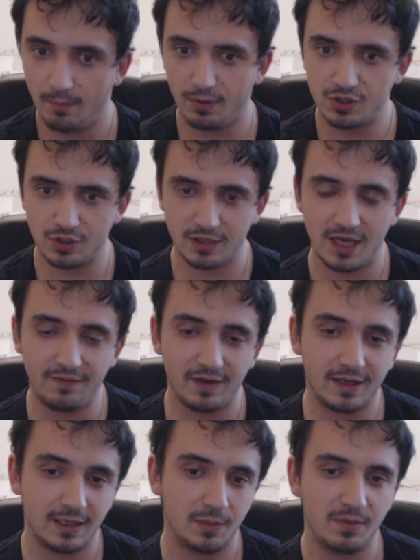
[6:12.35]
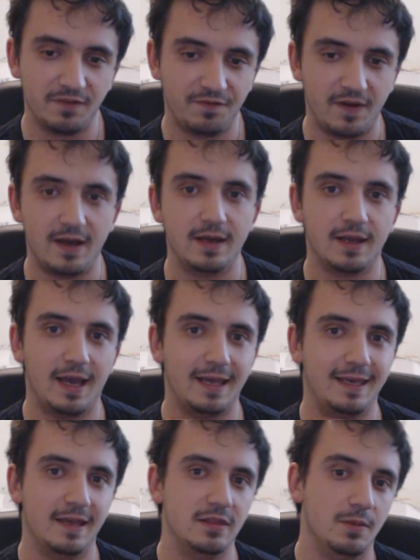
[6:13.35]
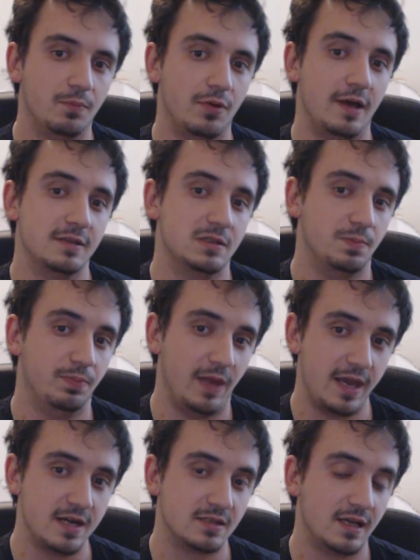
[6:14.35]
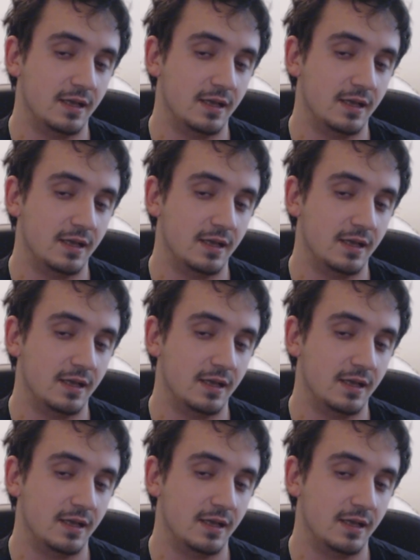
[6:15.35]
but you're never gonna be fighting again the bronze players